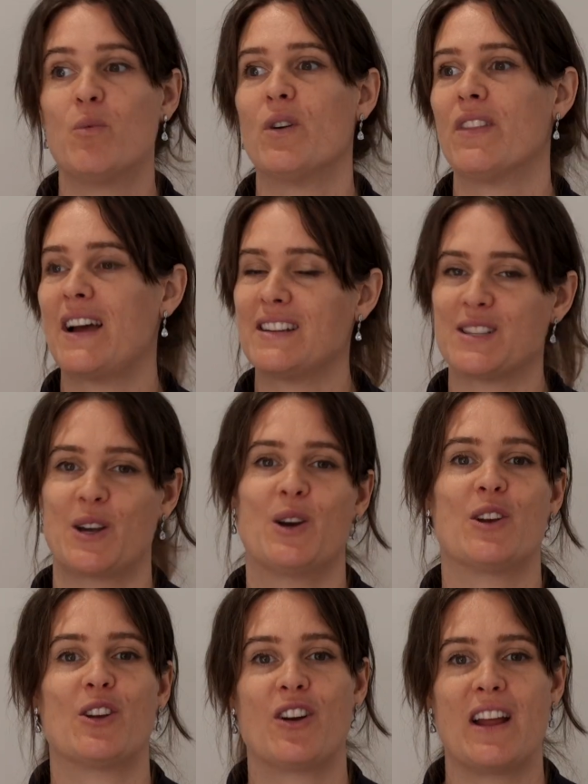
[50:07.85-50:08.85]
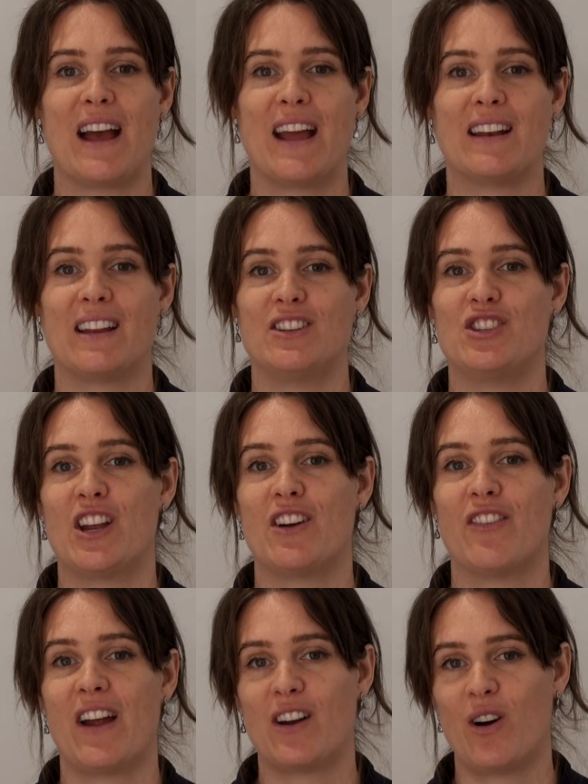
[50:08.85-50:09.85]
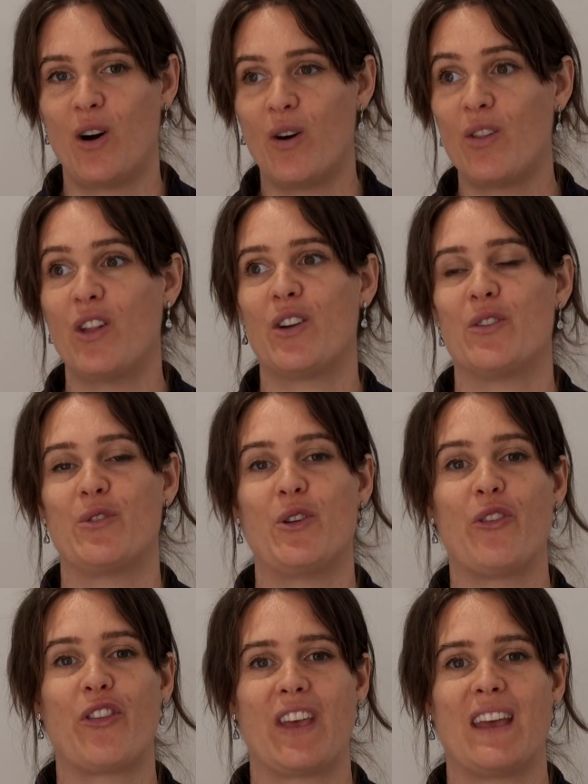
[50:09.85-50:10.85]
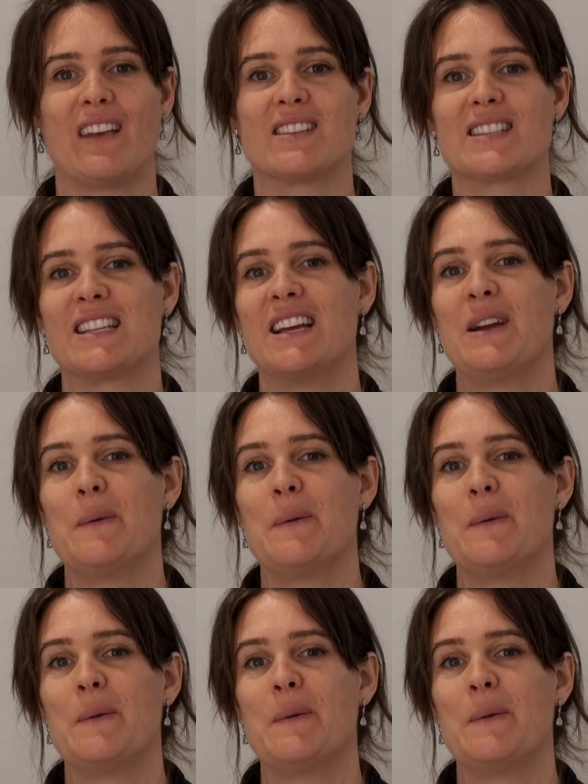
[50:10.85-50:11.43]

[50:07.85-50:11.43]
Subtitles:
well, that's going to create and generate a whole lot of good things